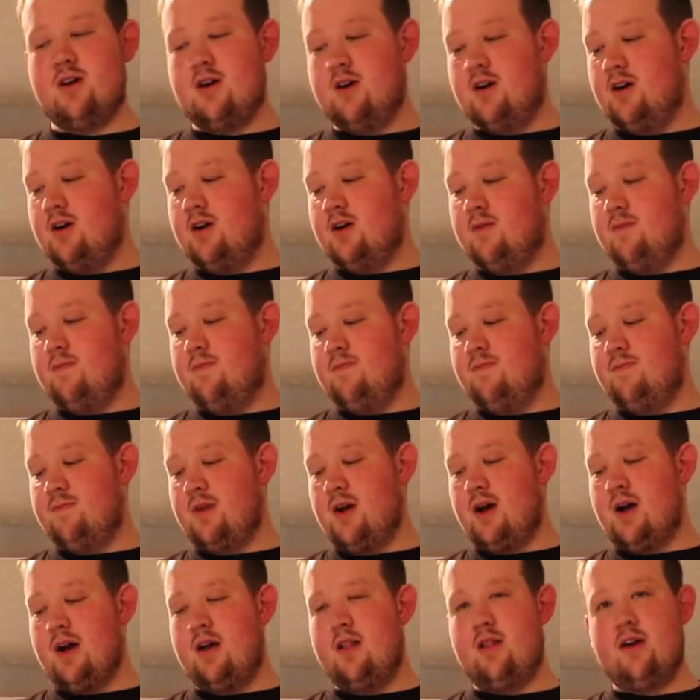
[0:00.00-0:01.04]
I
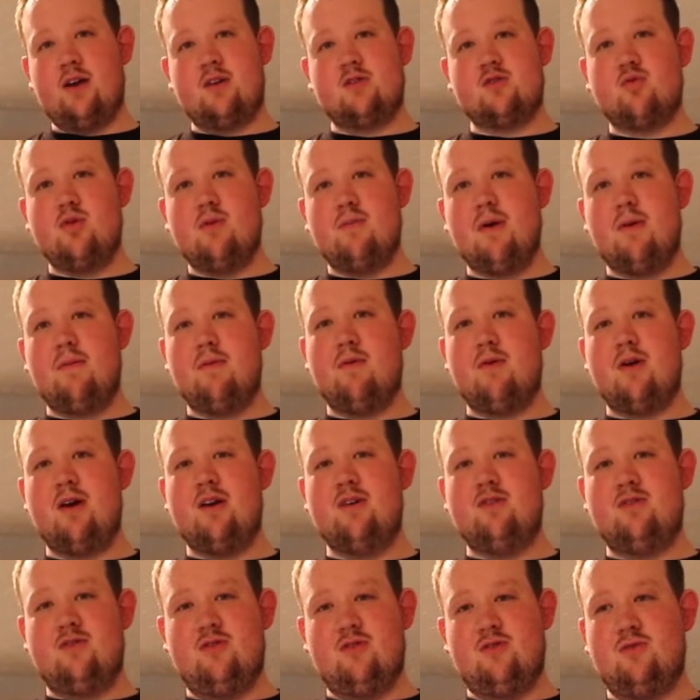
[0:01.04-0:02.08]
like Sweet Baby
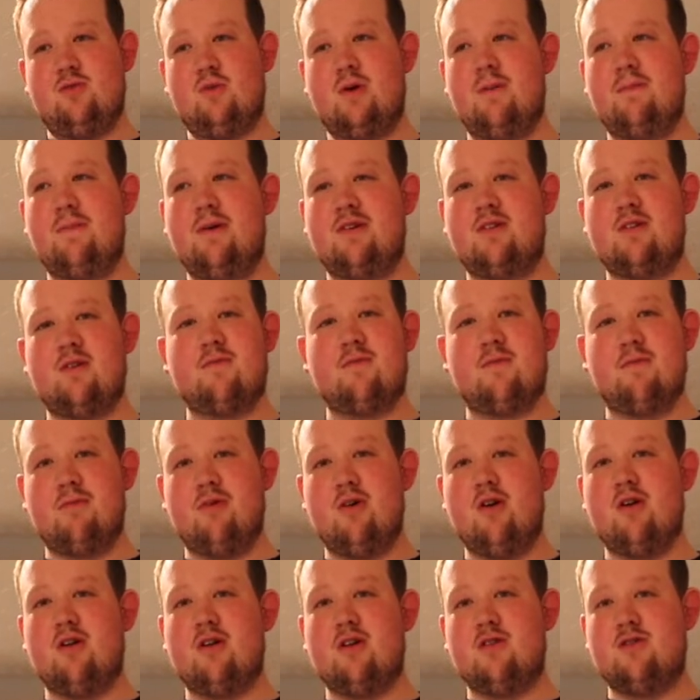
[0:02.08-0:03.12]
Ray's. This is what I picked up from
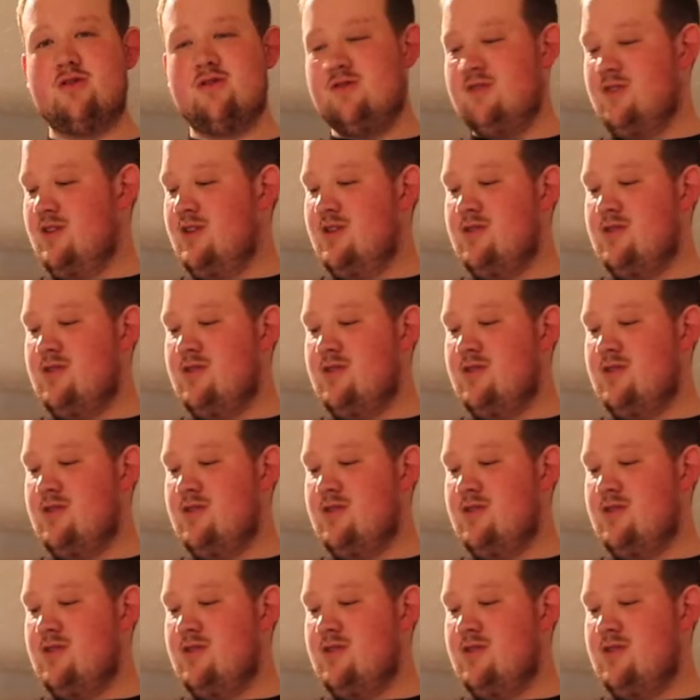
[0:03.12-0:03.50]
Kroger's.